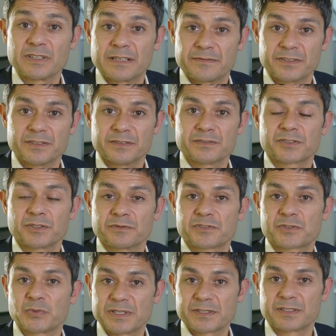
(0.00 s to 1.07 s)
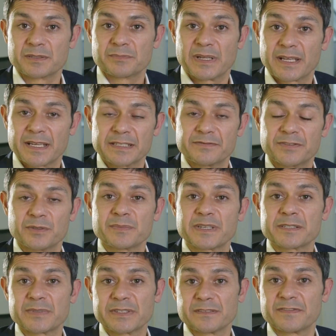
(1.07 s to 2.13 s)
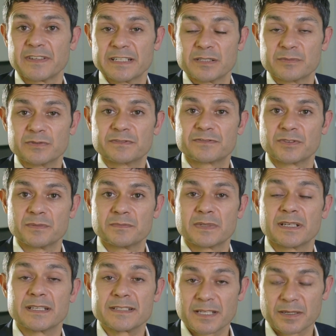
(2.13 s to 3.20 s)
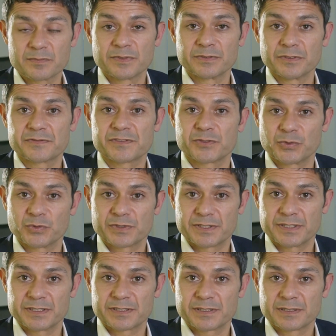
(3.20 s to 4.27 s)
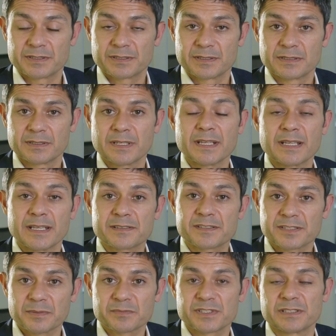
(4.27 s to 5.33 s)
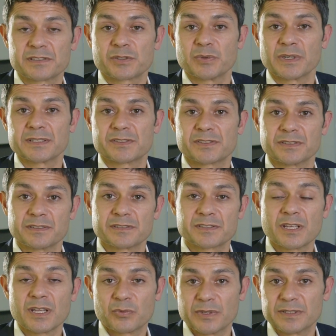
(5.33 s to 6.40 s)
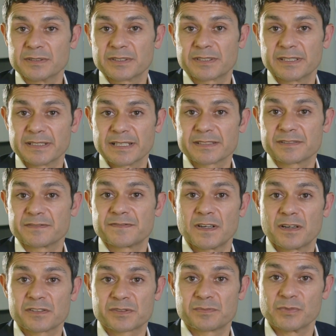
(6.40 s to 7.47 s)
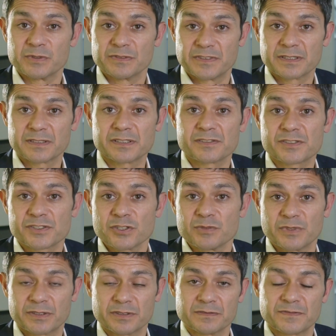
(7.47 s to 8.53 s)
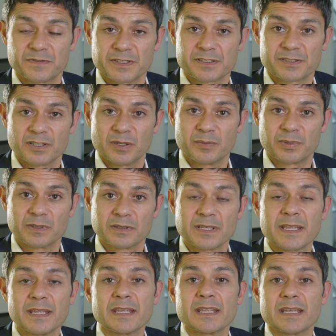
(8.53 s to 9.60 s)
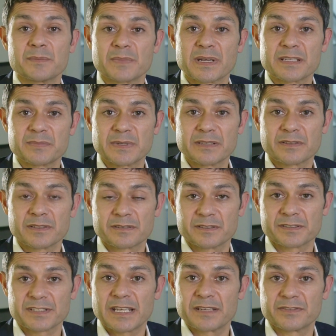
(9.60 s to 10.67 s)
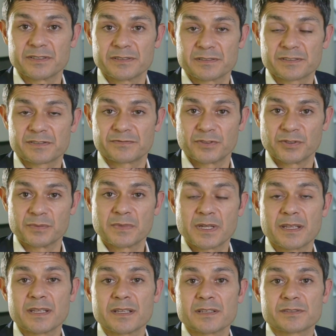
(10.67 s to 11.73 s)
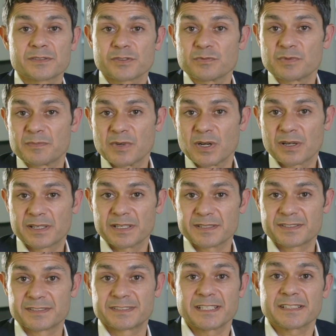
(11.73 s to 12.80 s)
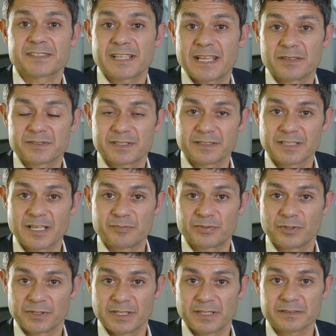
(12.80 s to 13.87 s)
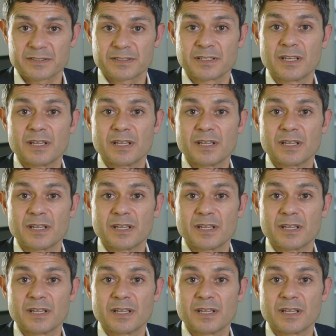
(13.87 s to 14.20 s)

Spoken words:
evidence on switching behaviour may be available from a number of sources. In some situations, when looking at a fast-moving consumer good, for example, it may be that there's evidence from supermarkets discounting that product,